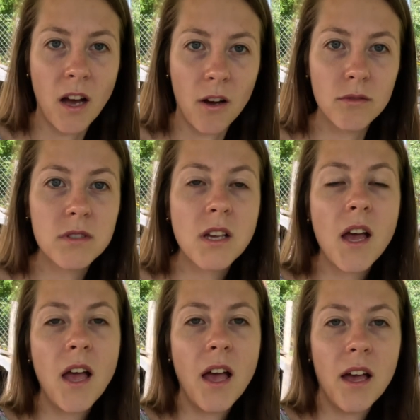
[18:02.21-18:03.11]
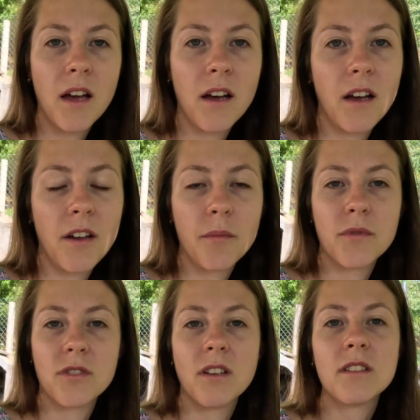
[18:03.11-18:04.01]
house
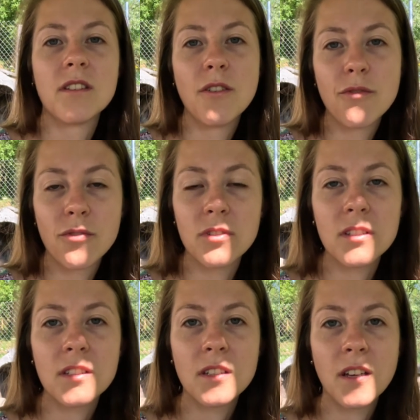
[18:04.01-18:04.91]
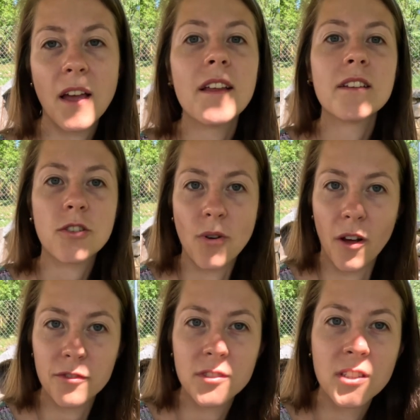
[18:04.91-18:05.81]
represents different
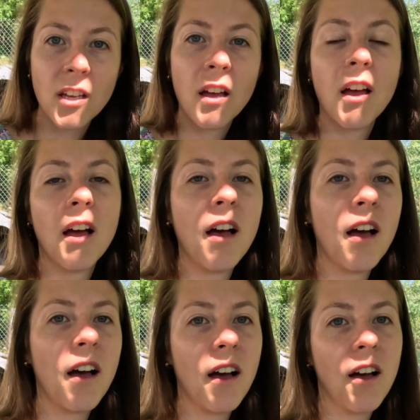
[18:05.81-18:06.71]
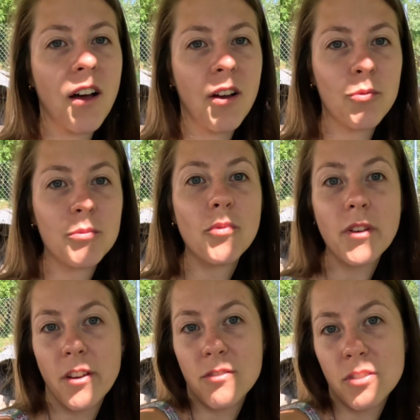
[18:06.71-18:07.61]
handcraft, what
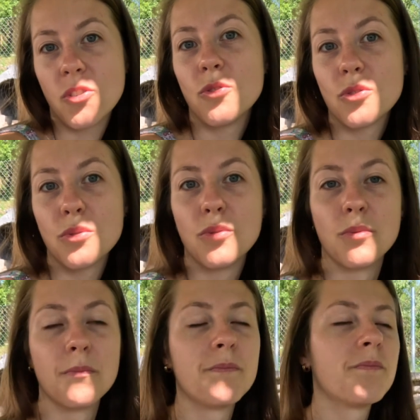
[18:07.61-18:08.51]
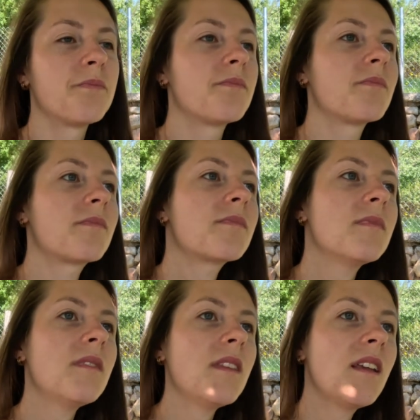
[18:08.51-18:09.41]
Bulgarians used to do.
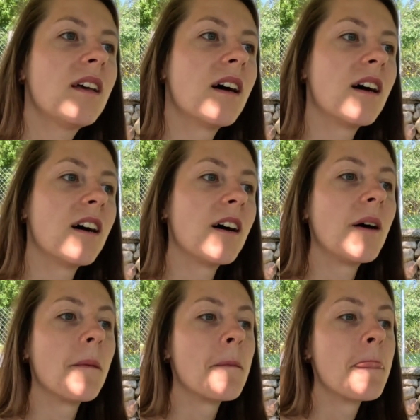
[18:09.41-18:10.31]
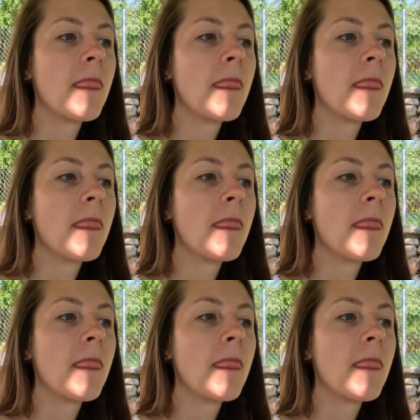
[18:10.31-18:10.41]
And